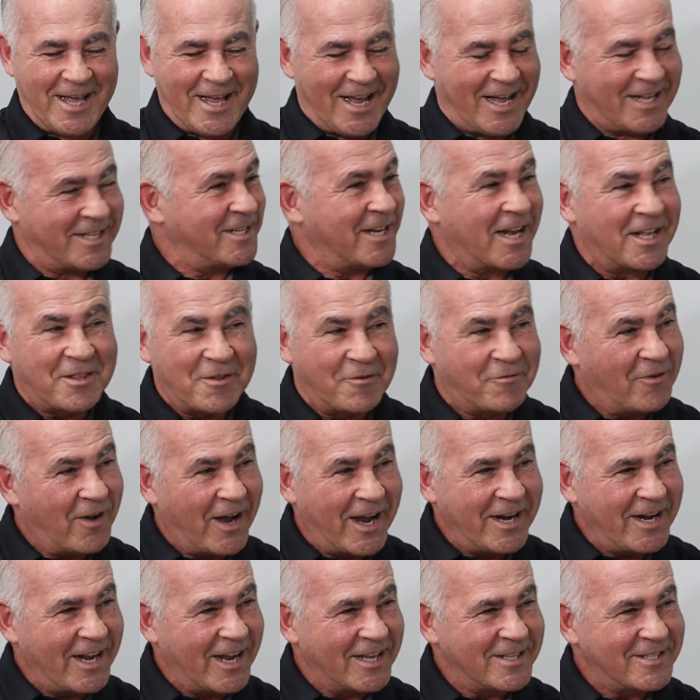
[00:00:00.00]
It's not the
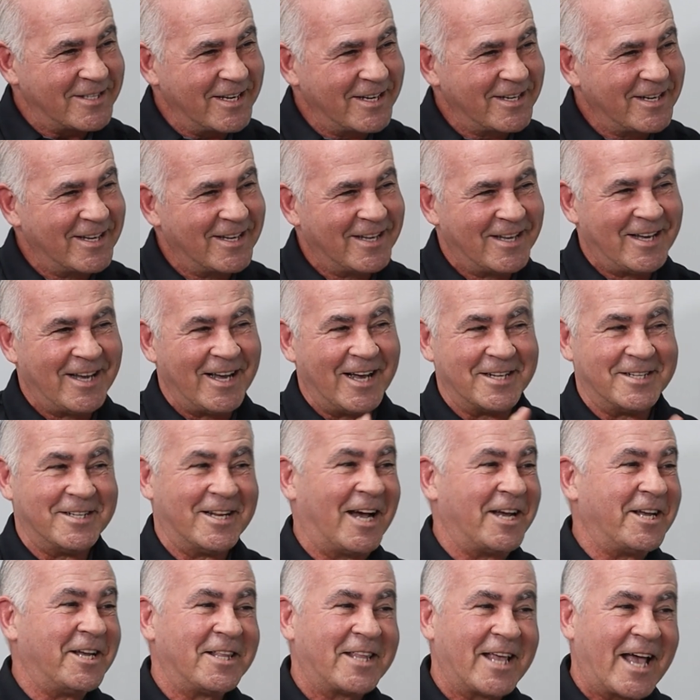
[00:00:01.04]
financing, it's
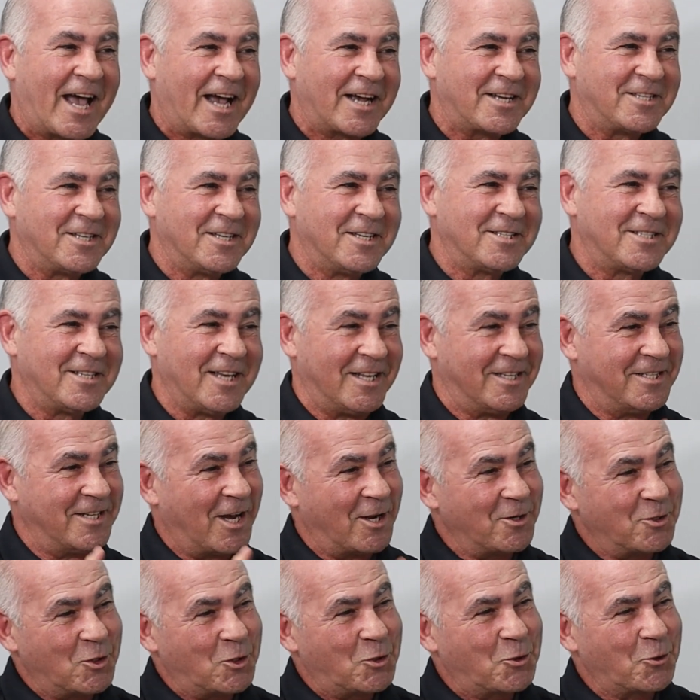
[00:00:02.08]
not your taxes, it's
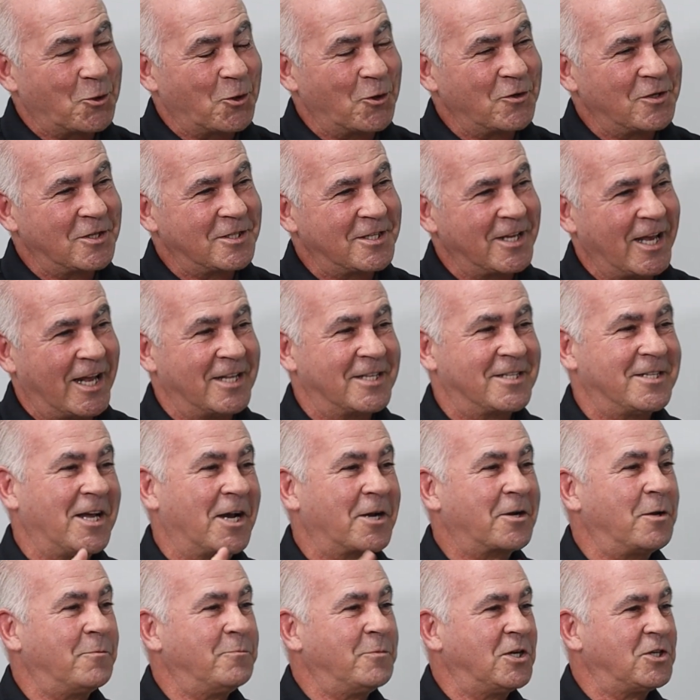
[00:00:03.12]
not insurance, and it's
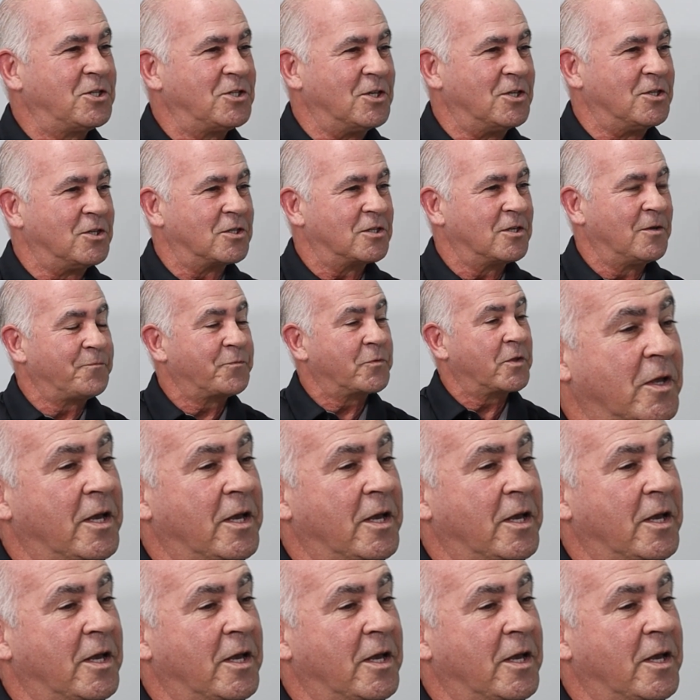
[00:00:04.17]
not commissions.